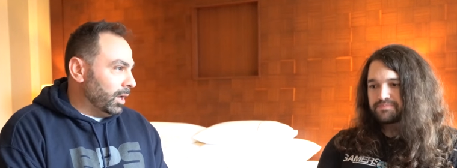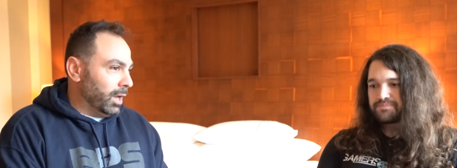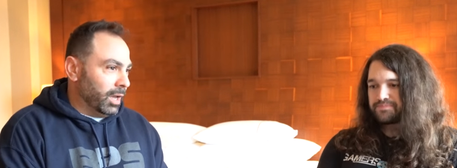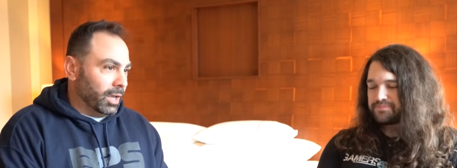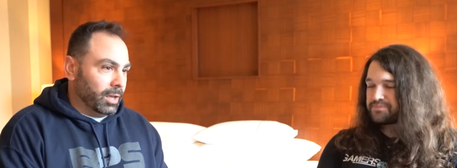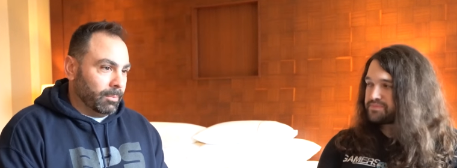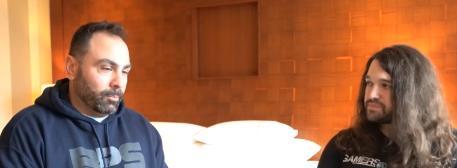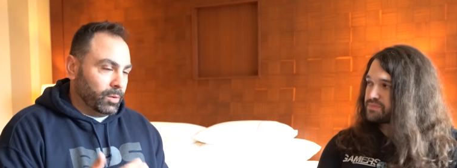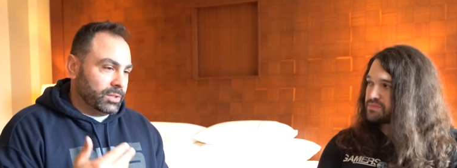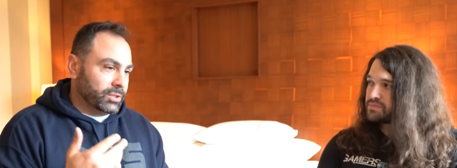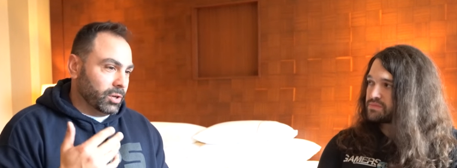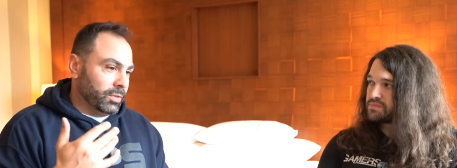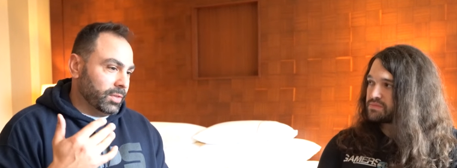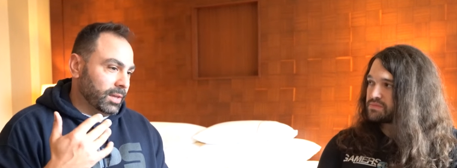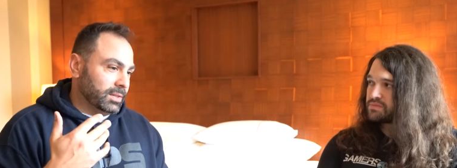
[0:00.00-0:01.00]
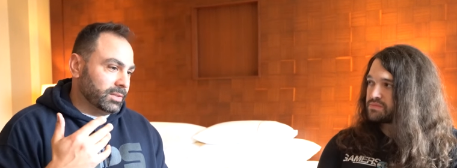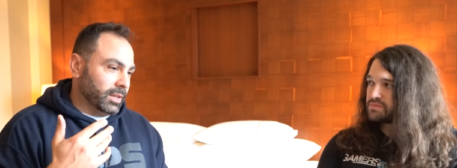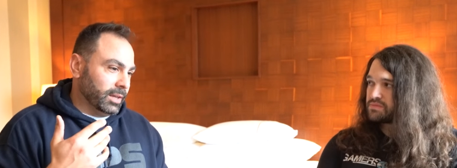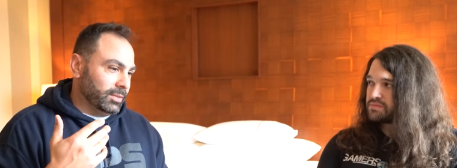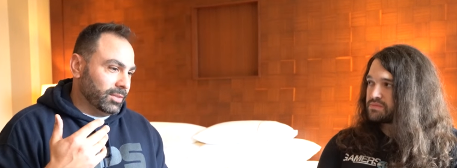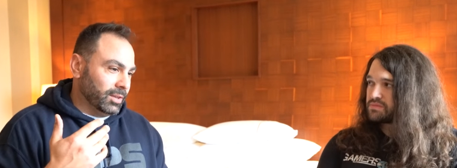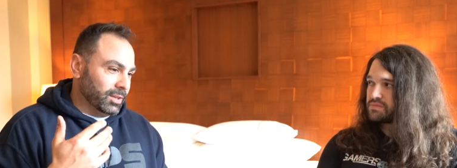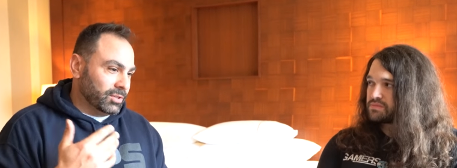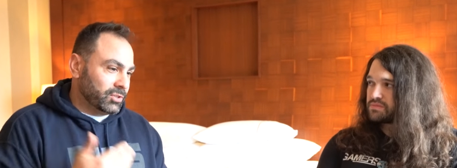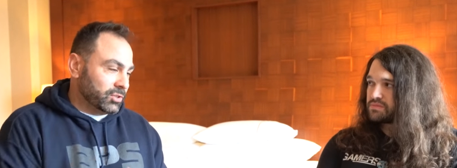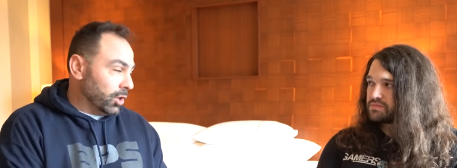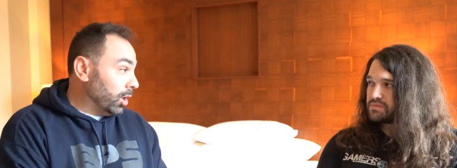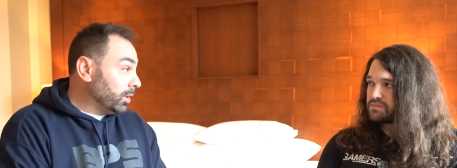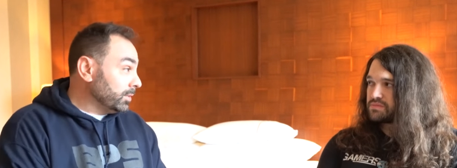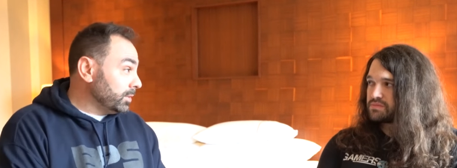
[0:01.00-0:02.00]
Speaker 1: Um, we saw things like the
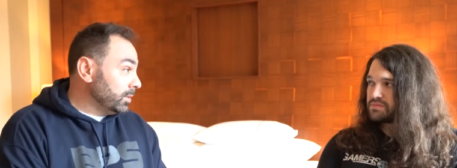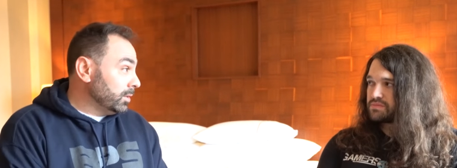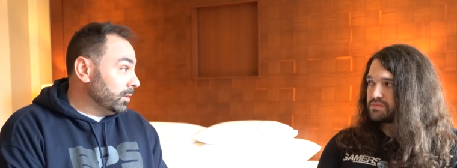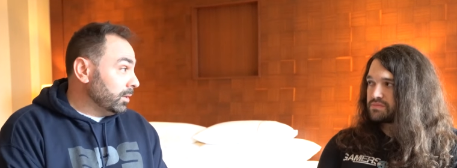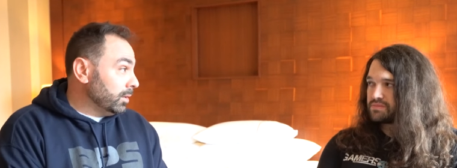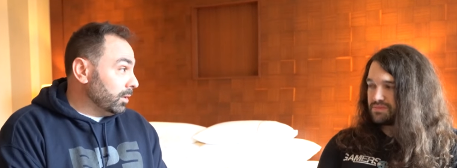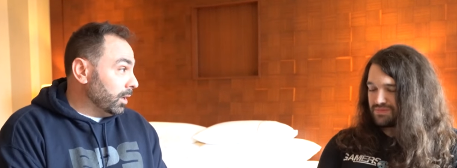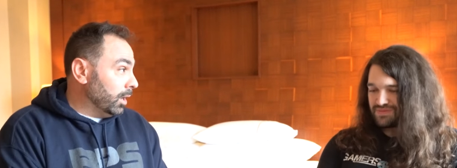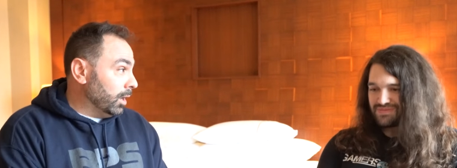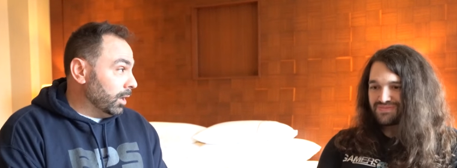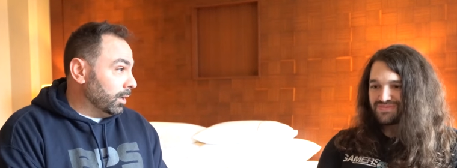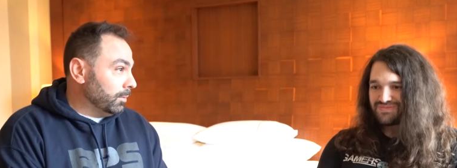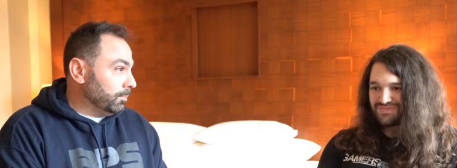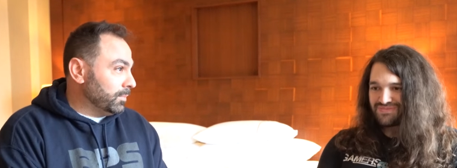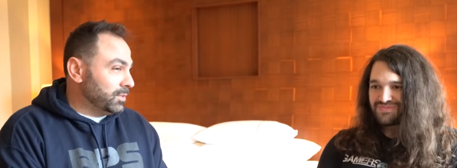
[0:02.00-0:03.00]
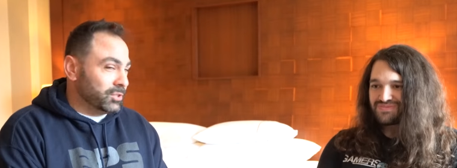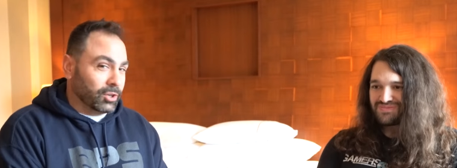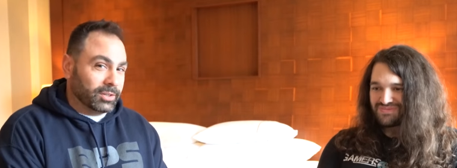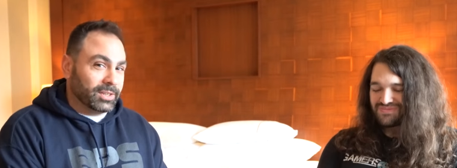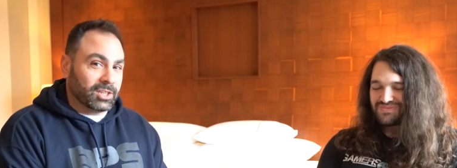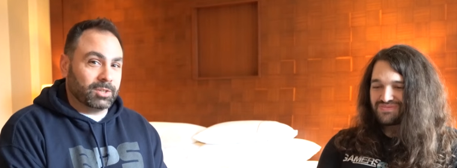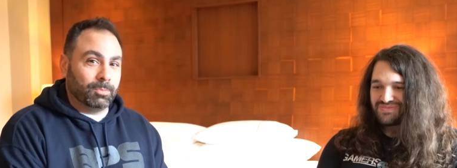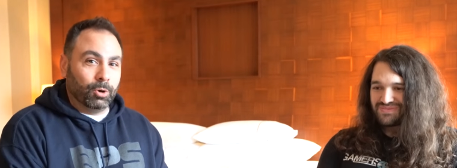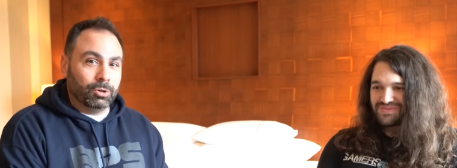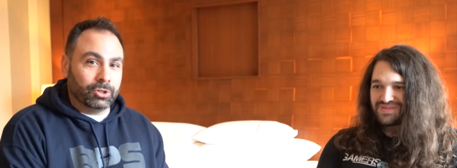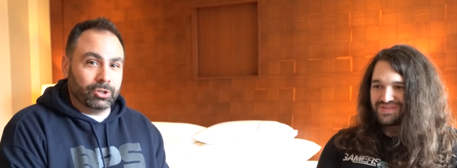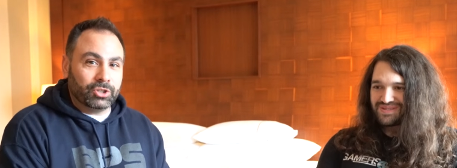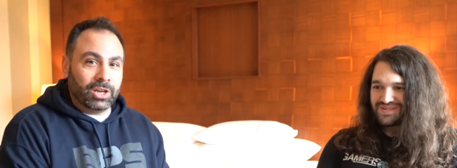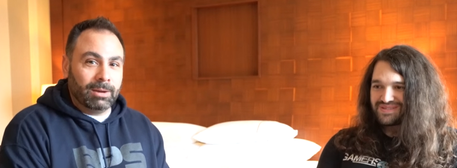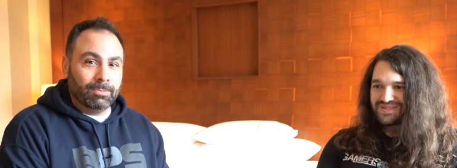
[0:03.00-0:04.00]
salt, uh, salt
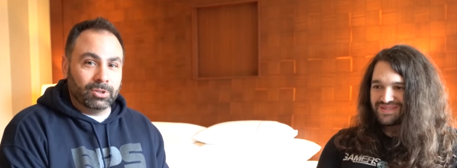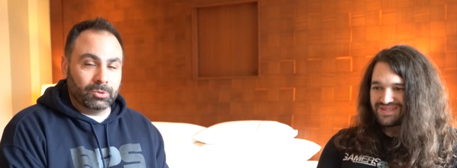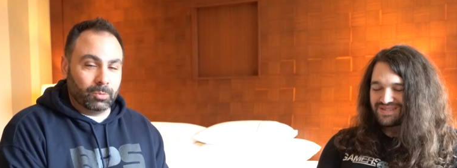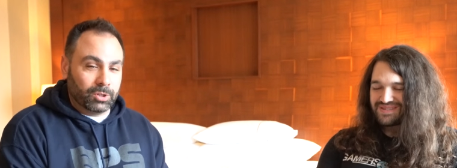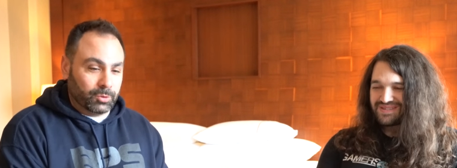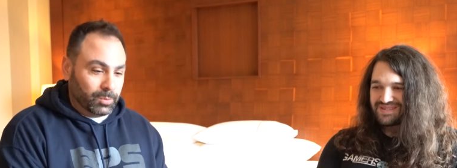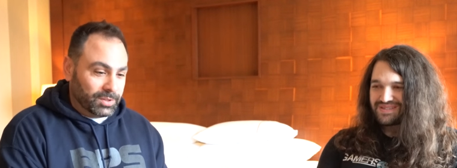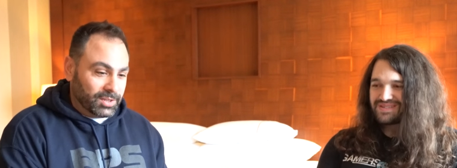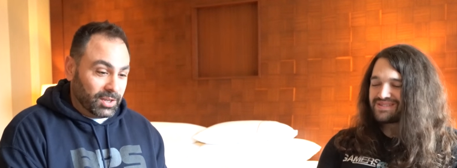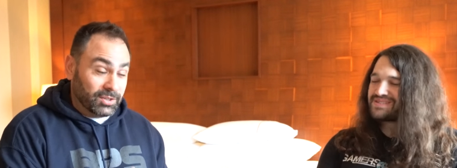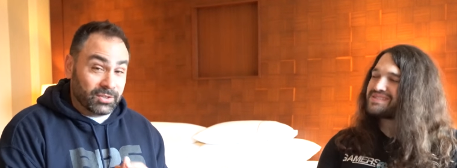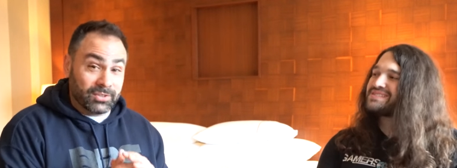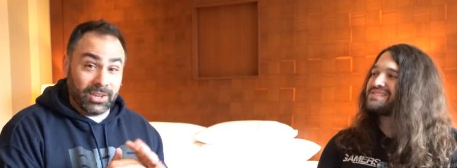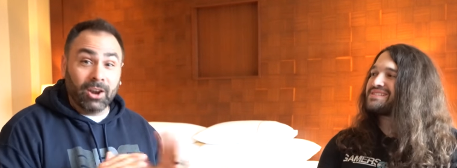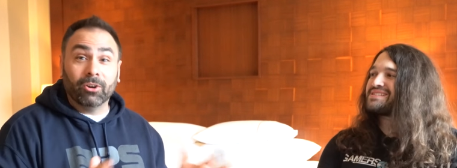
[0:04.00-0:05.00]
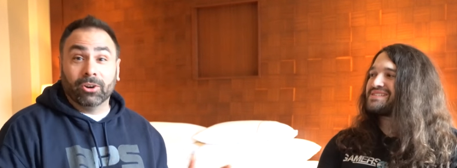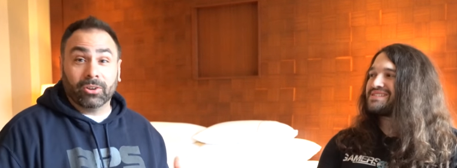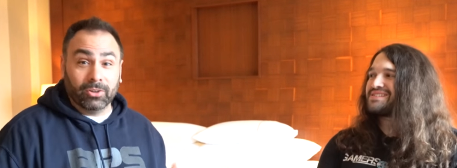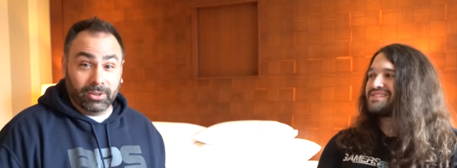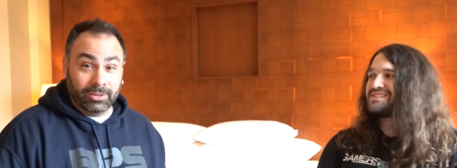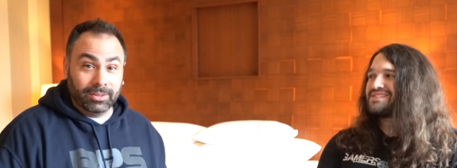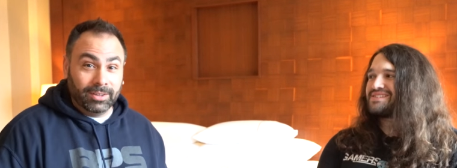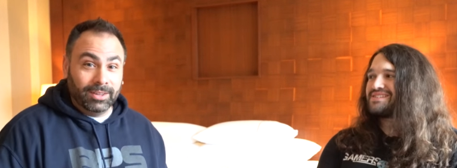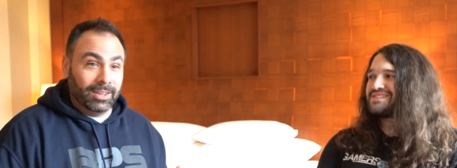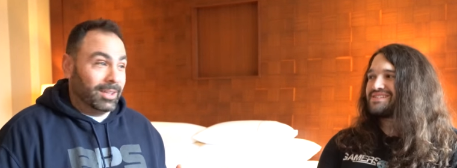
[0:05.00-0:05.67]
exposure chambers, which was hysterical